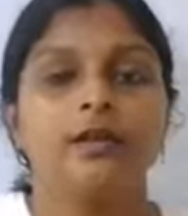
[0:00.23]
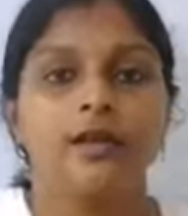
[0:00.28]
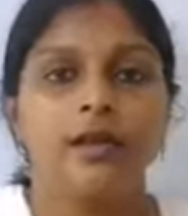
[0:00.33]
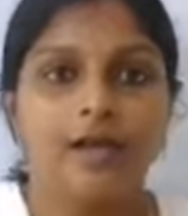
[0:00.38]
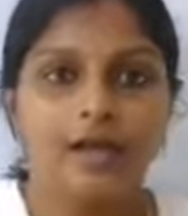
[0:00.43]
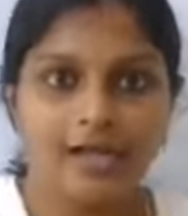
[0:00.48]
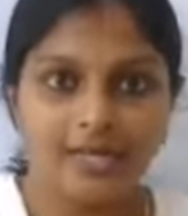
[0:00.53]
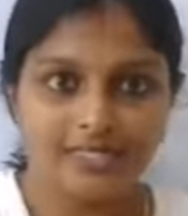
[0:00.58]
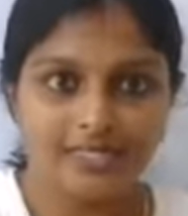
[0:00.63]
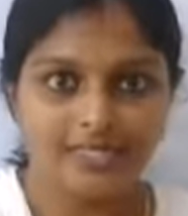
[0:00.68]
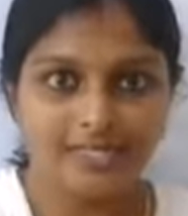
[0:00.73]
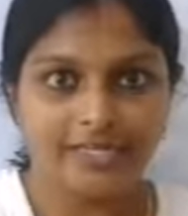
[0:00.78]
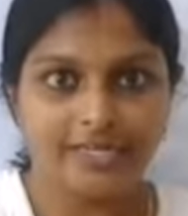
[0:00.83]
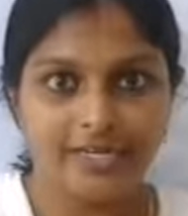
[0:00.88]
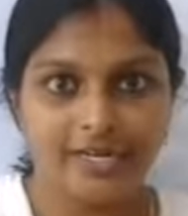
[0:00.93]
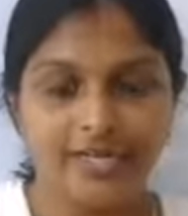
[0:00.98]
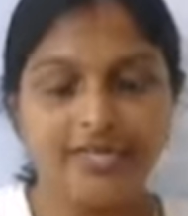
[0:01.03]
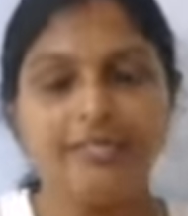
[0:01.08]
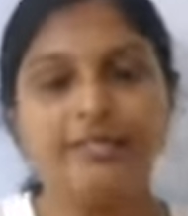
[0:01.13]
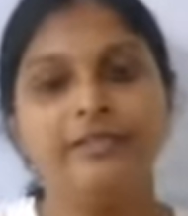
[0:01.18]
Hi
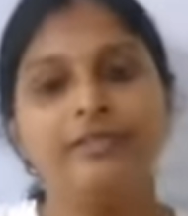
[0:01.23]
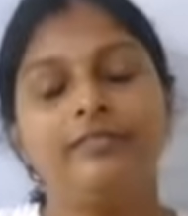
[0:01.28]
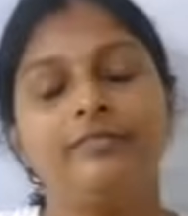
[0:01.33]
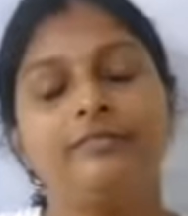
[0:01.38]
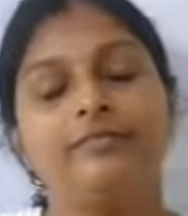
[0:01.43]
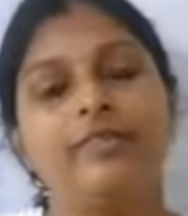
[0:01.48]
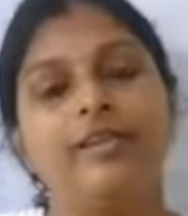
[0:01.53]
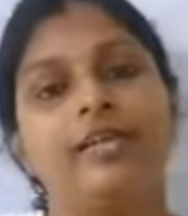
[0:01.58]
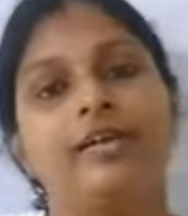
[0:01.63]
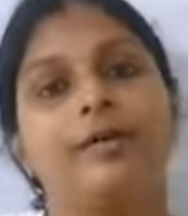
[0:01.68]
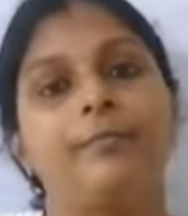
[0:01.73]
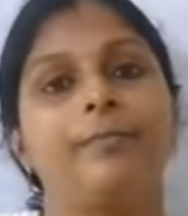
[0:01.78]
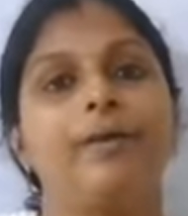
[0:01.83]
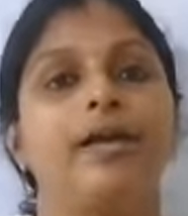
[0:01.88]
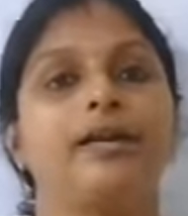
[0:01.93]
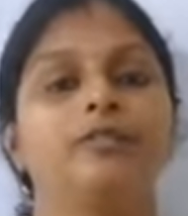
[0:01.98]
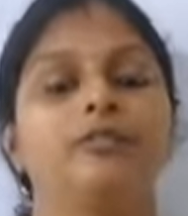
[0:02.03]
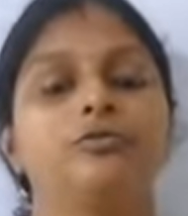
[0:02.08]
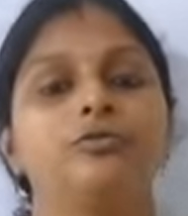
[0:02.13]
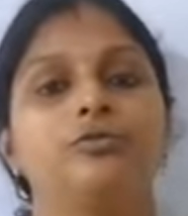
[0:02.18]
children, welcome
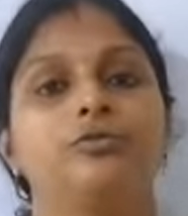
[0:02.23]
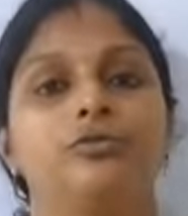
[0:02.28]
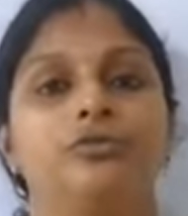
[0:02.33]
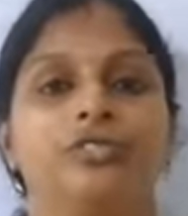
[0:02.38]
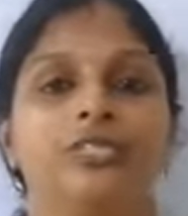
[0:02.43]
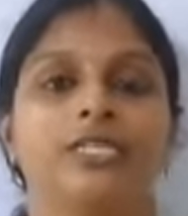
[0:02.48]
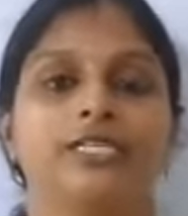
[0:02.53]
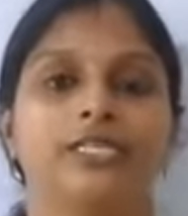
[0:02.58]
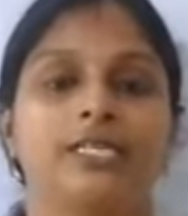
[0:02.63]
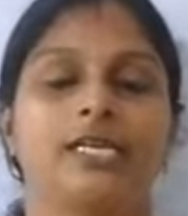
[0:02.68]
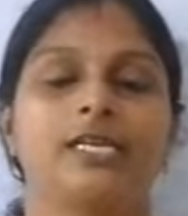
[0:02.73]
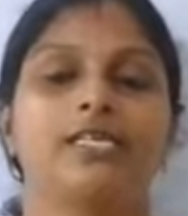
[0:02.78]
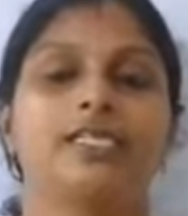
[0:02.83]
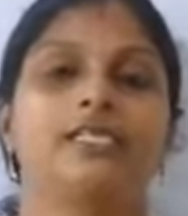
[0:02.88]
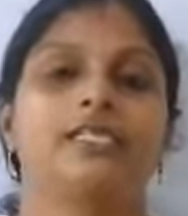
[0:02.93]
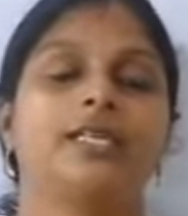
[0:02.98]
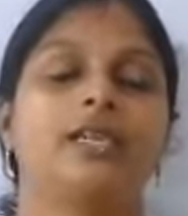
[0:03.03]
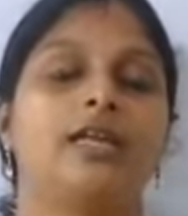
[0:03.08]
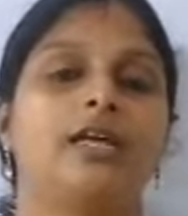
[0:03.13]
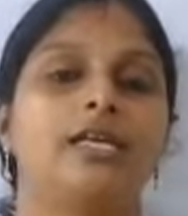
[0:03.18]
back to social
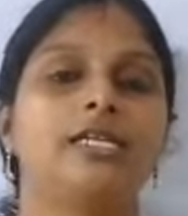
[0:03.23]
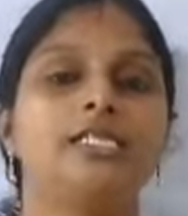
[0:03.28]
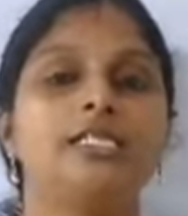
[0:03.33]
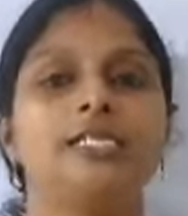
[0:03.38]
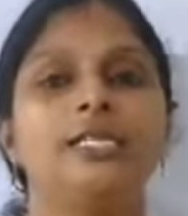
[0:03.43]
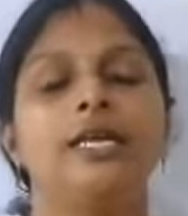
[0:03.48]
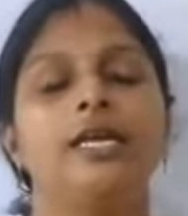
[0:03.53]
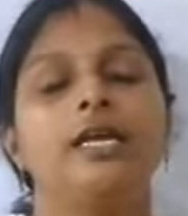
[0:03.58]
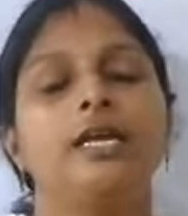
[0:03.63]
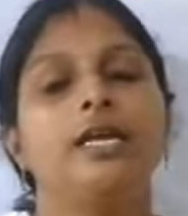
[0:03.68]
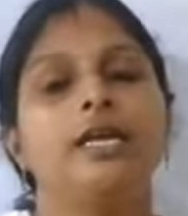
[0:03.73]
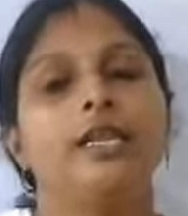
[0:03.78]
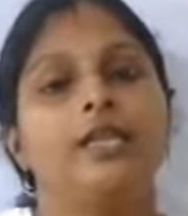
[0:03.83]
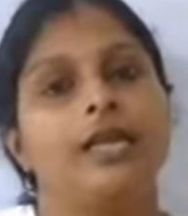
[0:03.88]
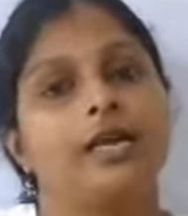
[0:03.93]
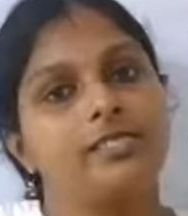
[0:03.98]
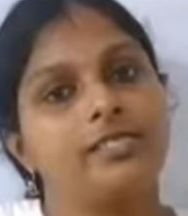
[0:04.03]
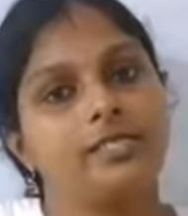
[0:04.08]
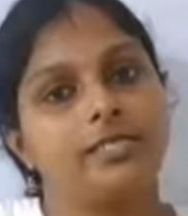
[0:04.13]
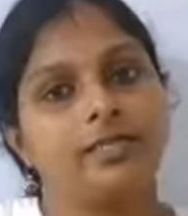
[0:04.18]
science class.
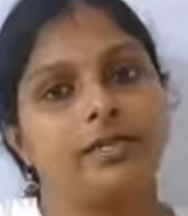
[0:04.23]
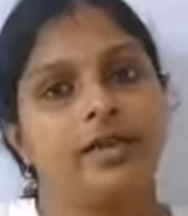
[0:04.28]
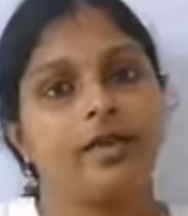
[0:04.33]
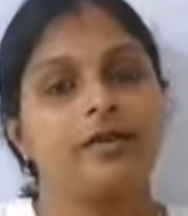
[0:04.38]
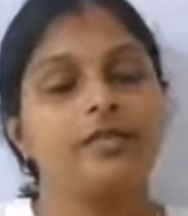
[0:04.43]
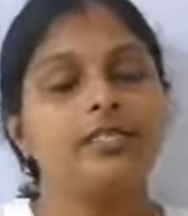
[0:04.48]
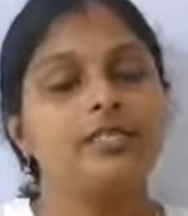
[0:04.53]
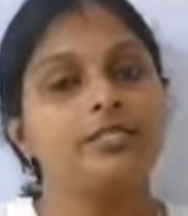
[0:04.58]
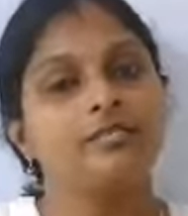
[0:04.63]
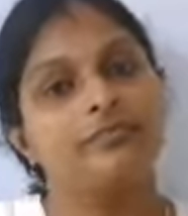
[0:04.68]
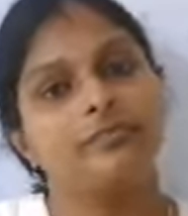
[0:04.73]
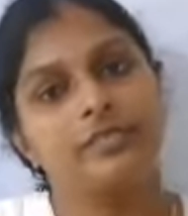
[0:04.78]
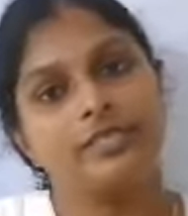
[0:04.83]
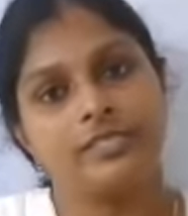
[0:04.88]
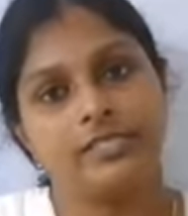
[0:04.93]
Last class we